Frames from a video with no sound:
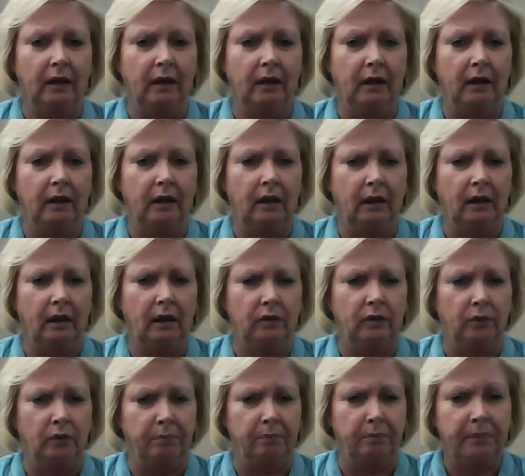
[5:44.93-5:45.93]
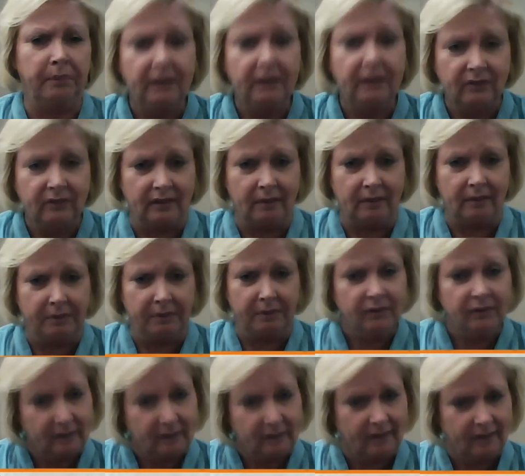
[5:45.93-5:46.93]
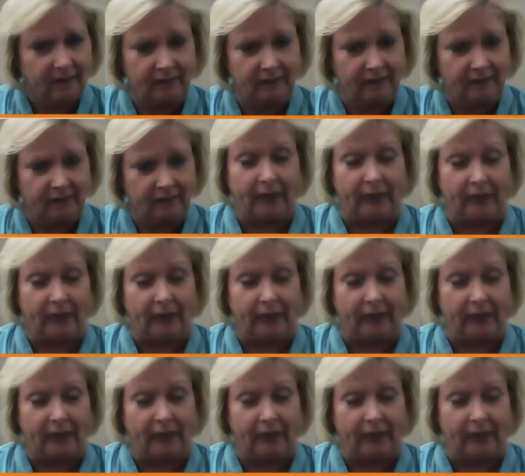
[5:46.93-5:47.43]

the business aspect